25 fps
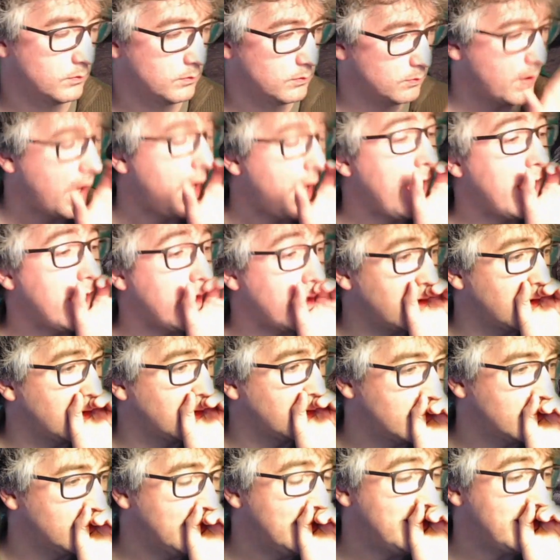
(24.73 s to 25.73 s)
Hey,
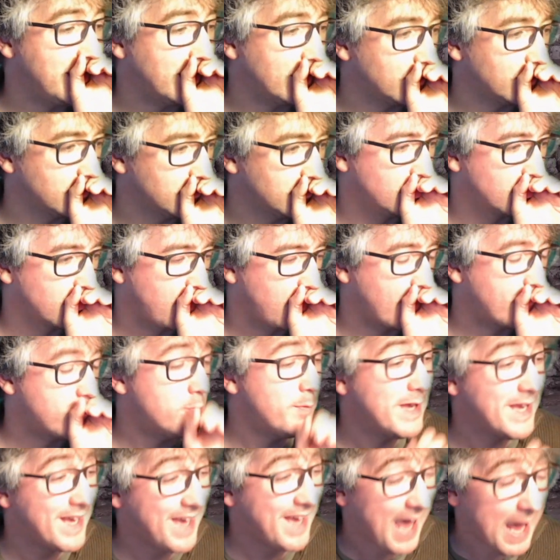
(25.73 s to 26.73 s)
Lydia, have you
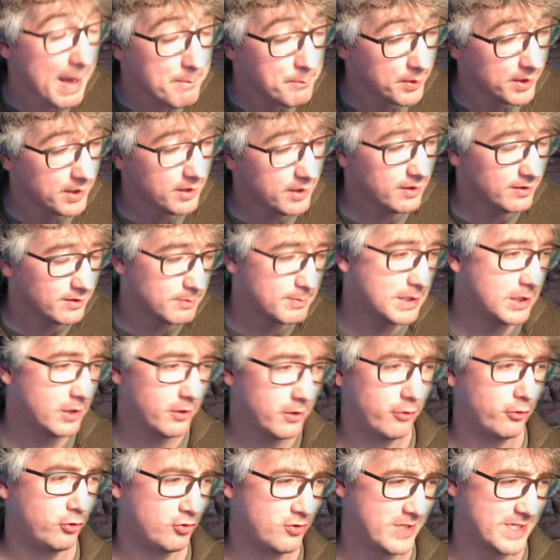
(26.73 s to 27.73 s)
been camping in the middle
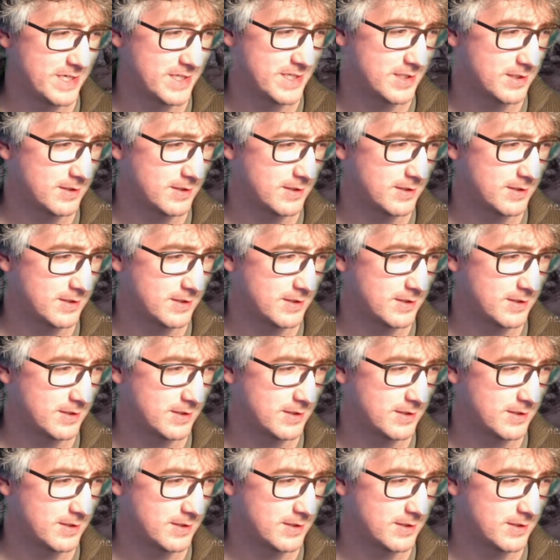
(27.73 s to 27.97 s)
of the street?